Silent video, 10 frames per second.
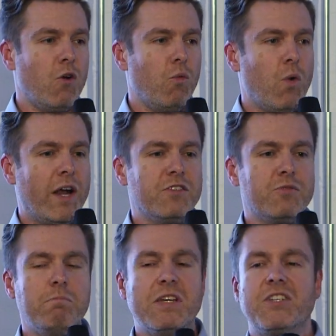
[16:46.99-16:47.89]
what
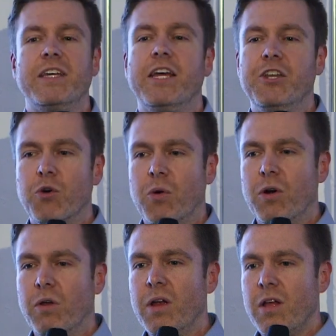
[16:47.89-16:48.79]
is missing in
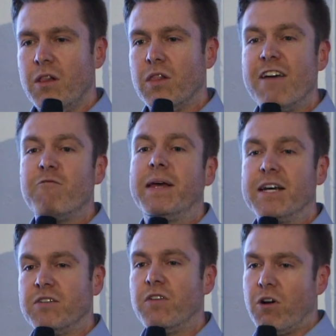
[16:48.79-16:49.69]
your life
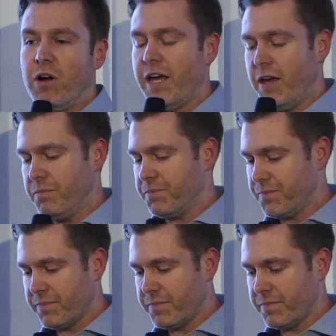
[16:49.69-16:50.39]
because of the hurricane.